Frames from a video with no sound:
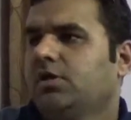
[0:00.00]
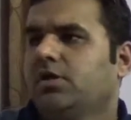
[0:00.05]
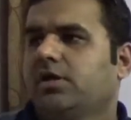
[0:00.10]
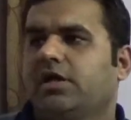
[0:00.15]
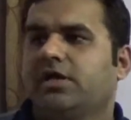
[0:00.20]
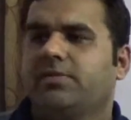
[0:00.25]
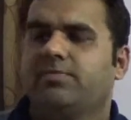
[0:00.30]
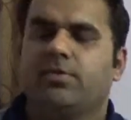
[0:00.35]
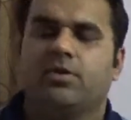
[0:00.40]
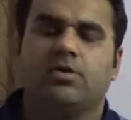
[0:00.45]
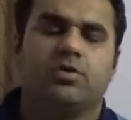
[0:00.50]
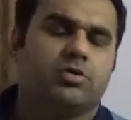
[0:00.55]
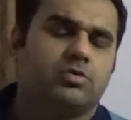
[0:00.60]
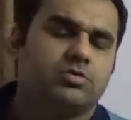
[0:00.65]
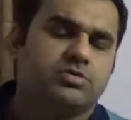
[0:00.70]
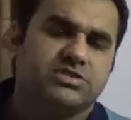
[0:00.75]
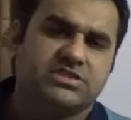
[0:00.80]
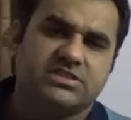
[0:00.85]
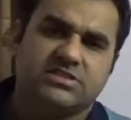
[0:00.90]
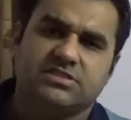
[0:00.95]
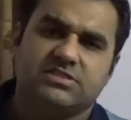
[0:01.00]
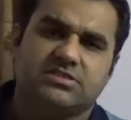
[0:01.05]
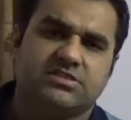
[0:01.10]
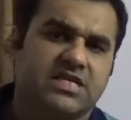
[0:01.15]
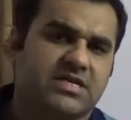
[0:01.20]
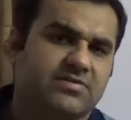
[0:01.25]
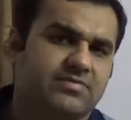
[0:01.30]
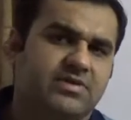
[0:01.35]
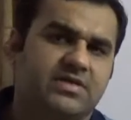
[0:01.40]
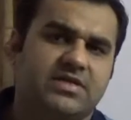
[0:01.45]
it may go to
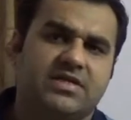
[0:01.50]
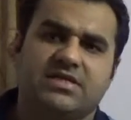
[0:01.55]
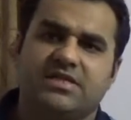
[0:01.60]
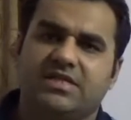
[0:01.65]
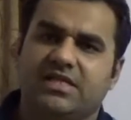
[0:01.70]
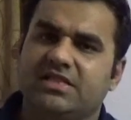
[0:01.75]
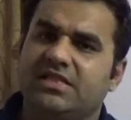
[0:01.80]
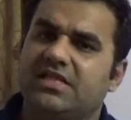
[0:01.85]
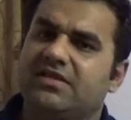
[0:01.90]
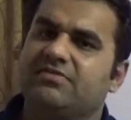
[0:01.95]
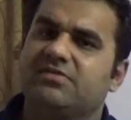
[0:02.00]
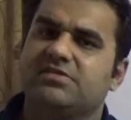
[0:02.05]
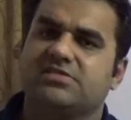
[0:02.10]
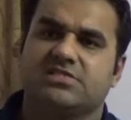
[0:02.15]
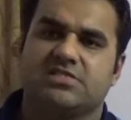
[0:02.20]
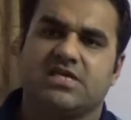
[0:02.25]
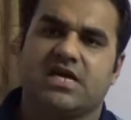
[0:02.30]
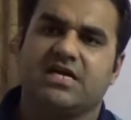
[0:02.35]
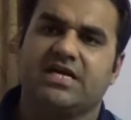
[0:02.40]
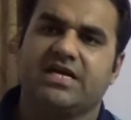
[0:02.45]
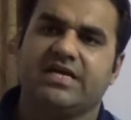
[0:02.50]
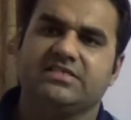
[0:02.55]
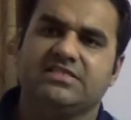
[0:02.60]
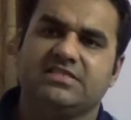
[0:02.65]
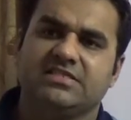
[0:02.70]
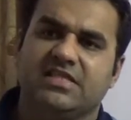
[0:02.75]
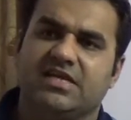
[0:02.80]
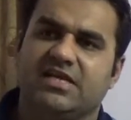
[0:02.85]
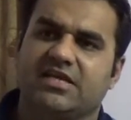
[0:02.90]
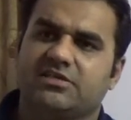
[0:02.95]
67 and then they will start
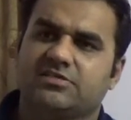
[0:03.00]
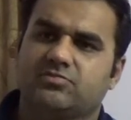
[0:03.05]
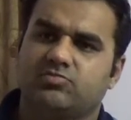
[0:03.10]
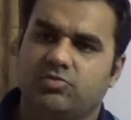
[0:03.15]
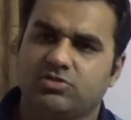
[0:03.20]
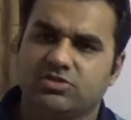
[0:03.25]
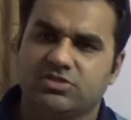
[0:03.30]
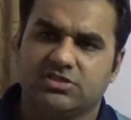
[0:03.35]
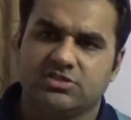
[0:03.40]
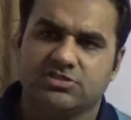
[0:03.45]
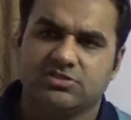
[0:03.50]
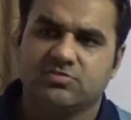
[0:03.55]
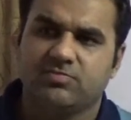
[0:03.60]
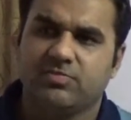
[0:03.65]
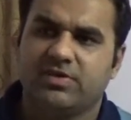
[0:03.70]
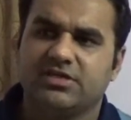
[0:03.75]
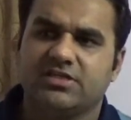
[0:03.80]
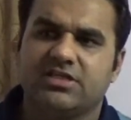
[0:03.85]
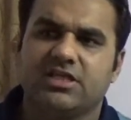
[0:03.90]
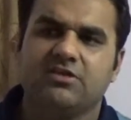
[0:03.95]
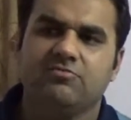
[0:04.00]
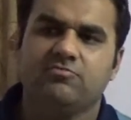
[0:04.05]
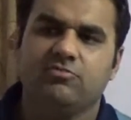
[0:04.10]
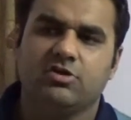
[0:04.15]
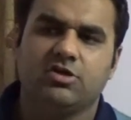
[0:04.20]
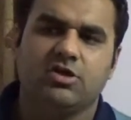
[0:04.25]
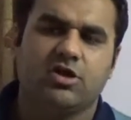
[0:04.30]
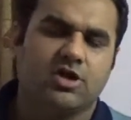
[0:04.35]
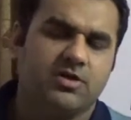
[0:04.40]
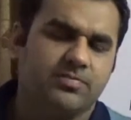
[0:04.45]
hedging their exposures, but thing
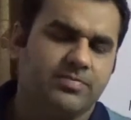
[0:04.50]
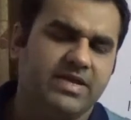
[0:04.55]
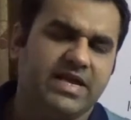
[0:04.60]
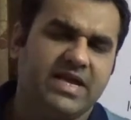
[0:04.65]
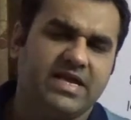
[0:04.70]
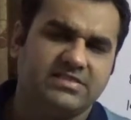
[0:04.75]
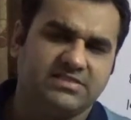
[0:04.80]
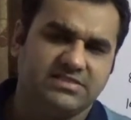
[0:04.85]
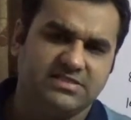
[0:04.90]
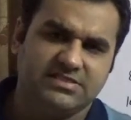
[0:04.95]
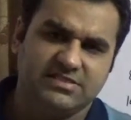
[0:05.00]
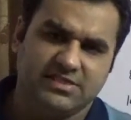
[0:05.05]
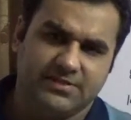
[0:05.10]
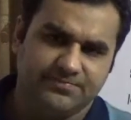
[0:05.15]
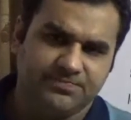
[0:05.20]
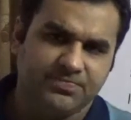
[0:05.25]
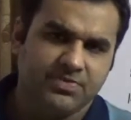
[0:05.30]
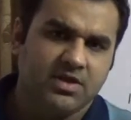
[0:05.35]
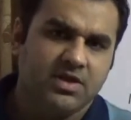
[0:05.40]
would not be as easy.